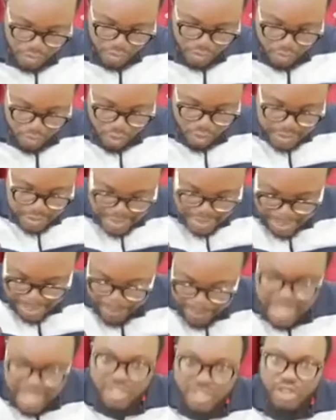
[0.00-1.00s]
was I
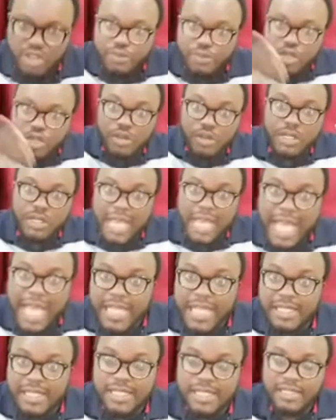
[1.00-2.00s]
met some young
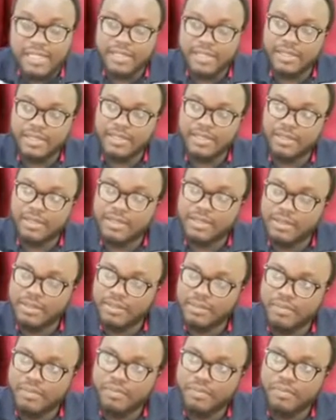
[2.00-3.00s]
lads
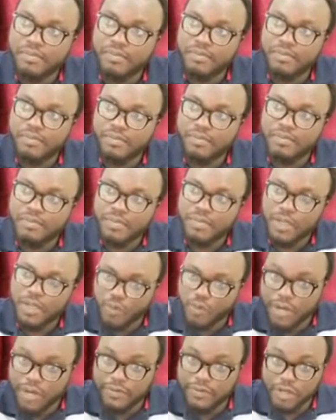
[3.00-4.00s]
in
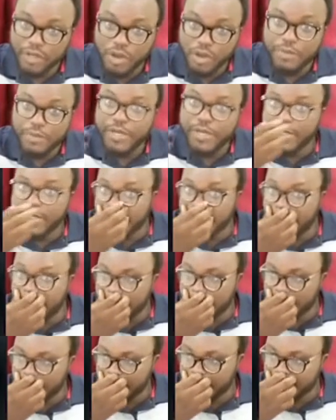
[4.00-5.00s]
one of the
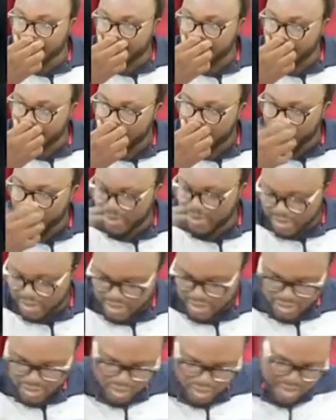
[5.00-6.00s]
community. We're
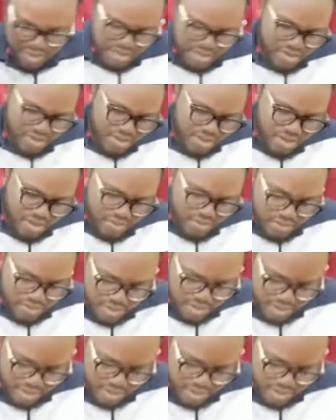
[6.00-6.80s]
discussing some